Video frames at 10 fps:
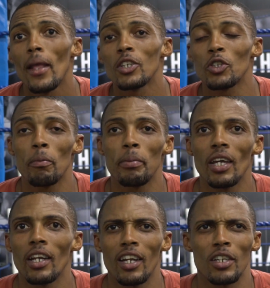So
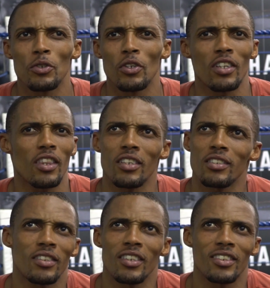being an underdog,
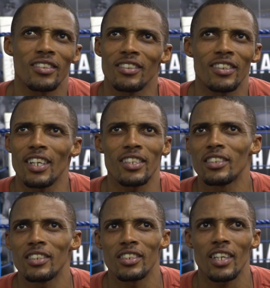that
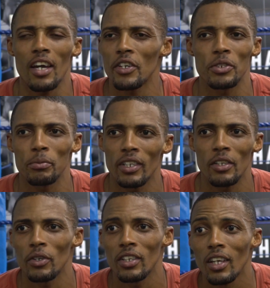doesn't discourage me
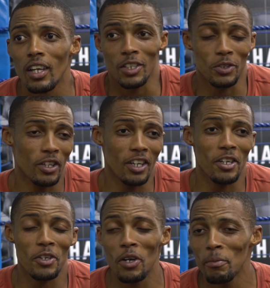anyway. So they
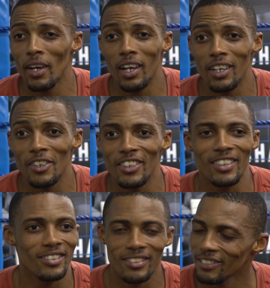can call me underdog,
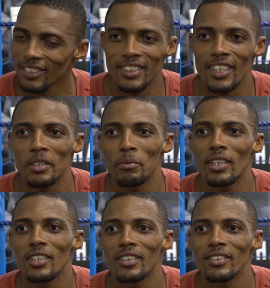it doesn't
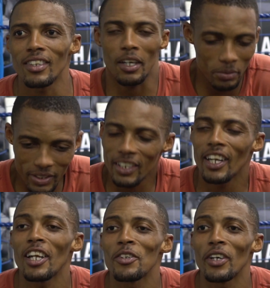matter. I'm still an
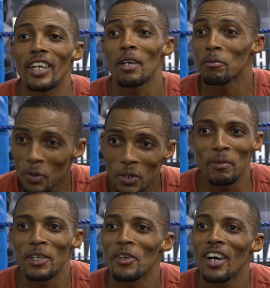underdog and I'm cool in
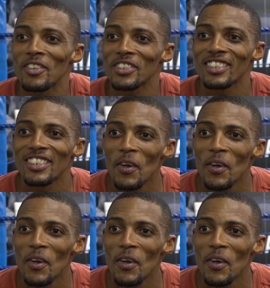my doghouse.